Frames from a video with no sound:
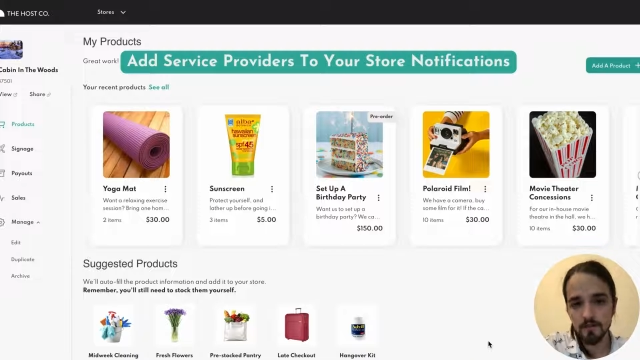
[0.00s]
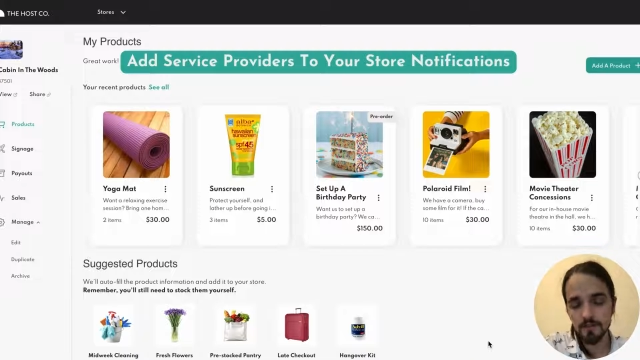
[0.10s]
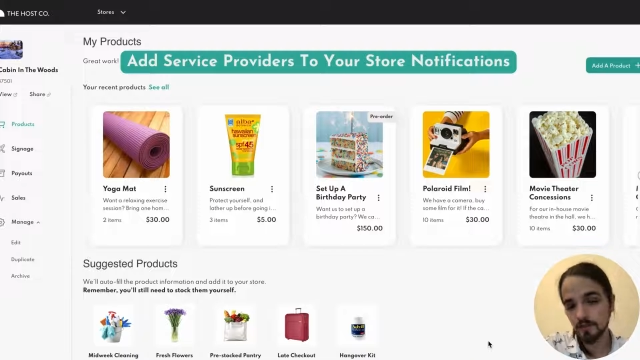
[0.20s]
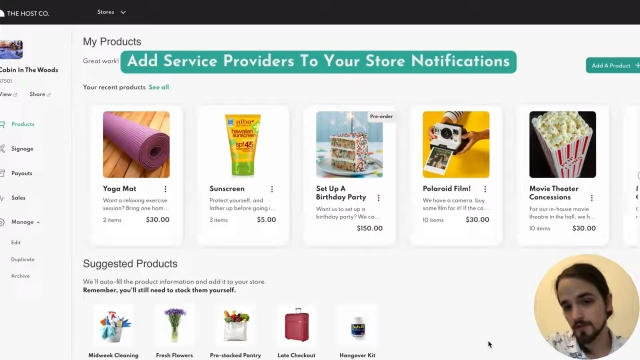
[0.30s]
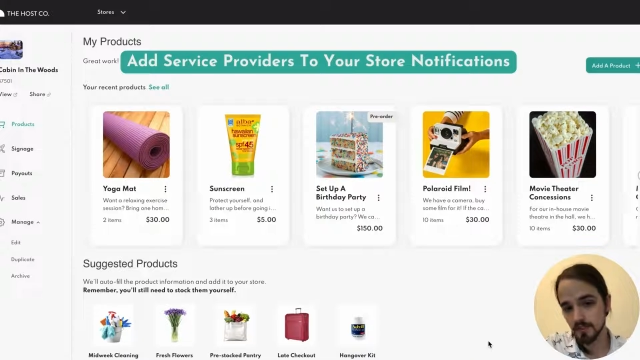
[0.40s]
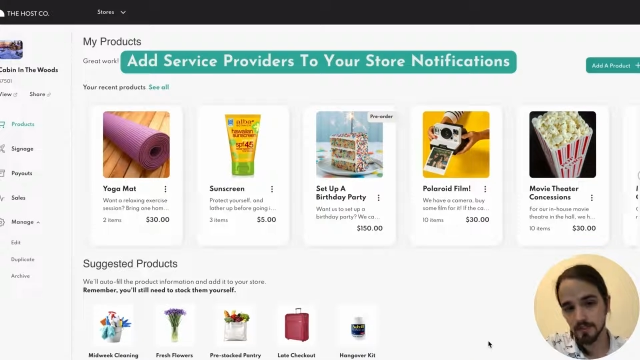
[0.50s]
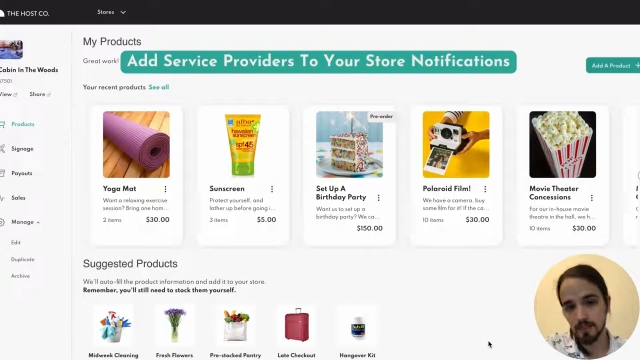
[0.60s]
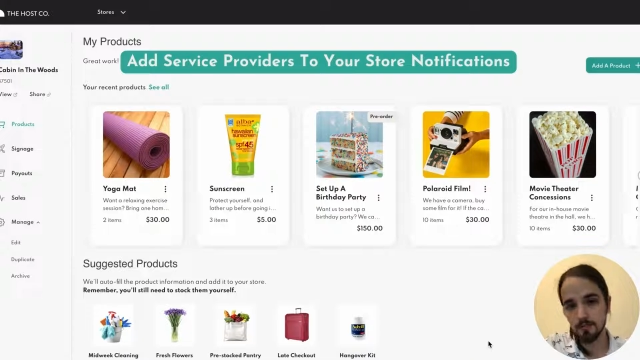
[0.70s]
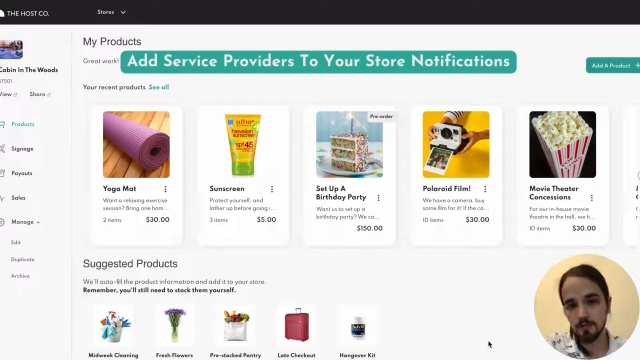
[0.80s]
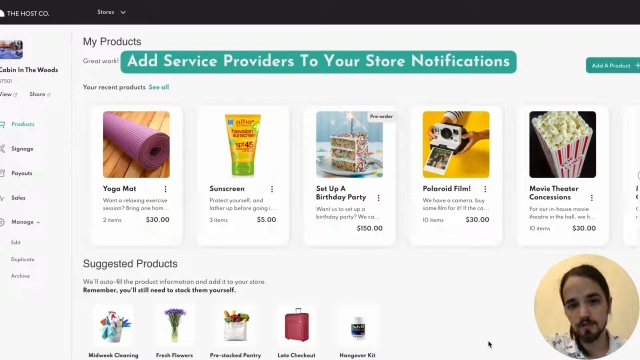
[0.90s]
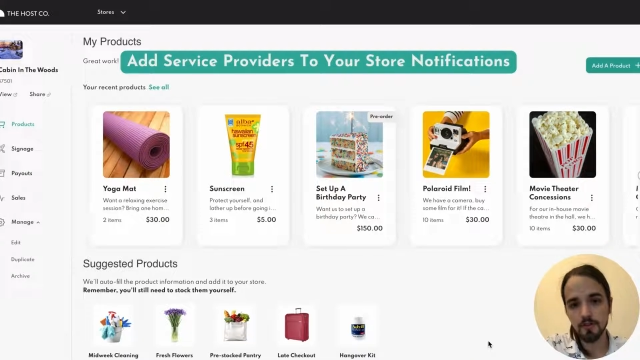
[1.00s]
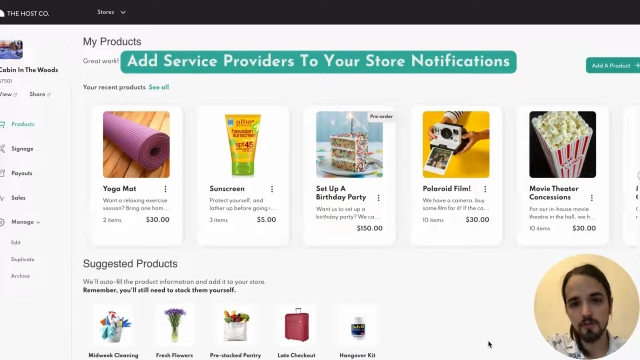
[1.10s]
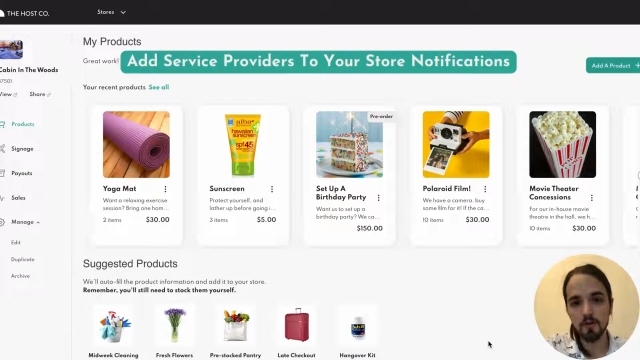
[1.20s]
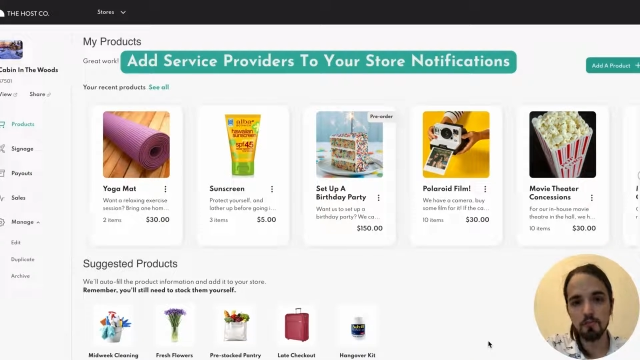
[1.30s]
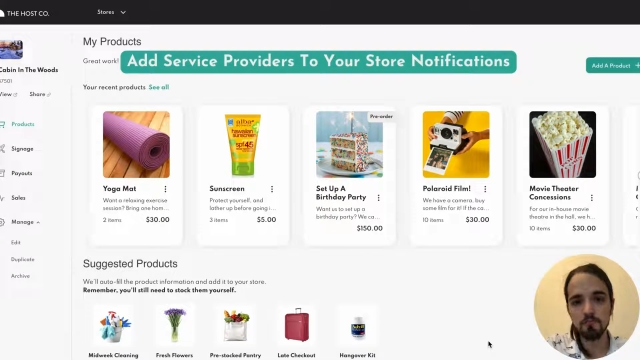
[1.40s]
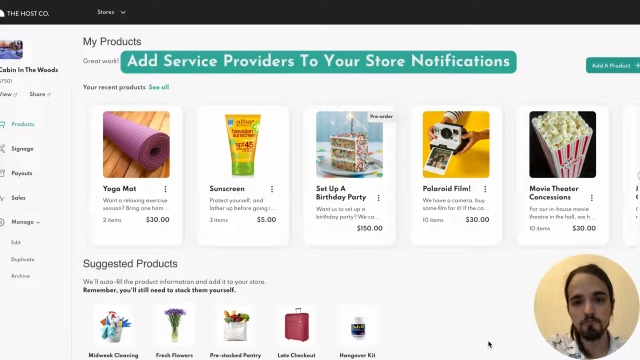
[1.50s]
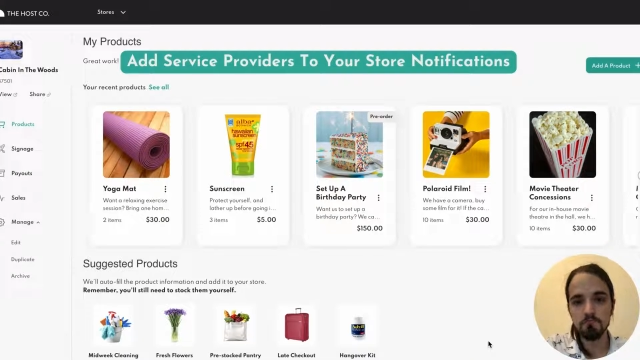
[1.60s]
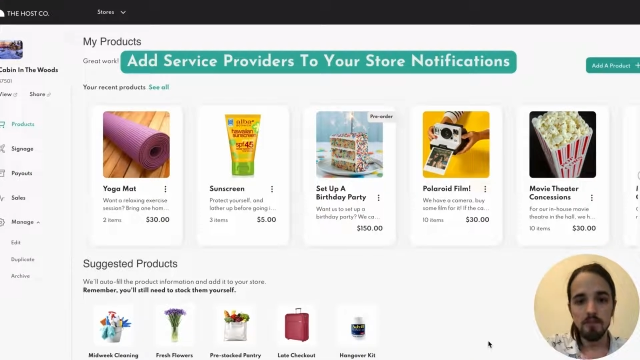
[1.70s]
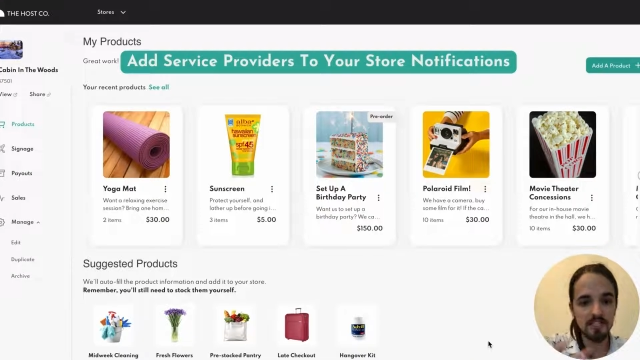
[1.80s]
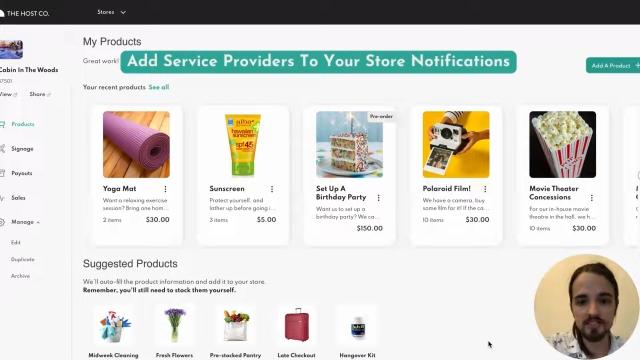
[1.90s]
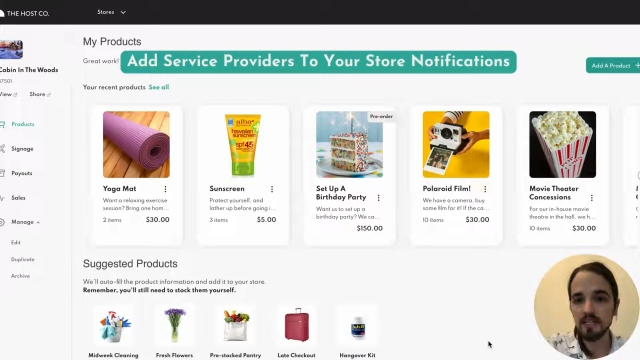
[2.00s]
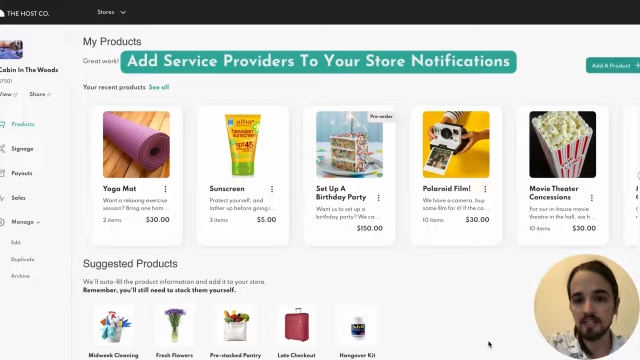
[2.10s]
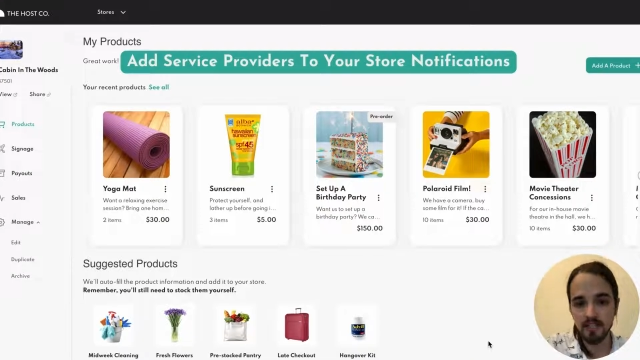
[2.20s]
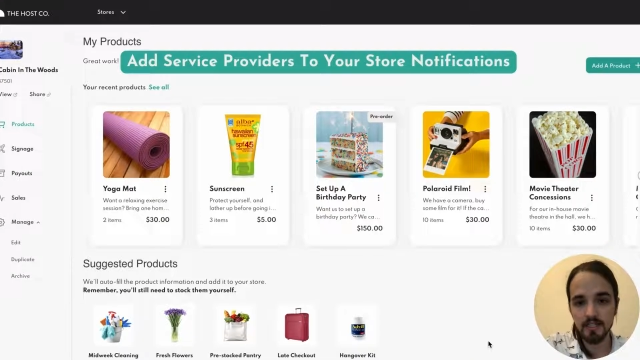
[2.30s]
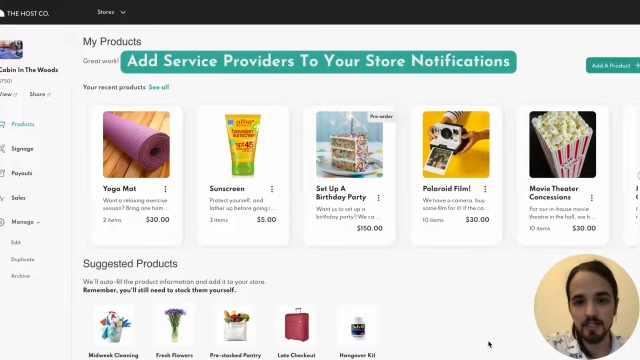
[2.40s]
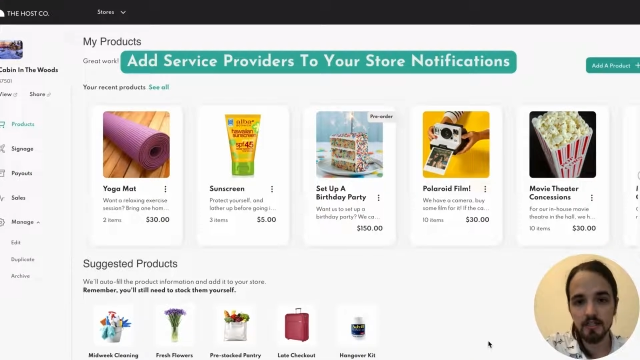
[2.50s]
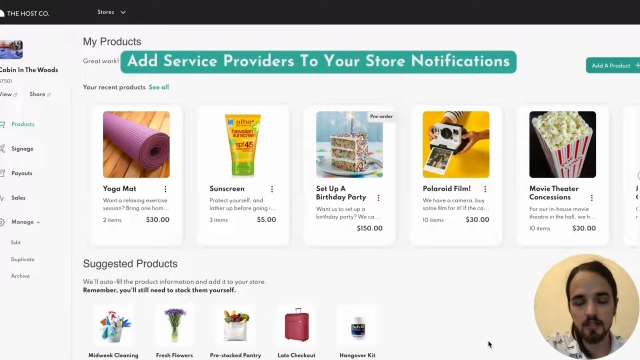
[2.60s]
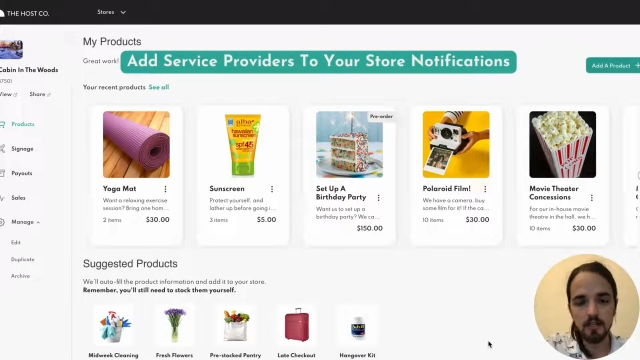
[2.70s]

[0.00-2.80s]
So for example, if you have a mid-stay cleaning,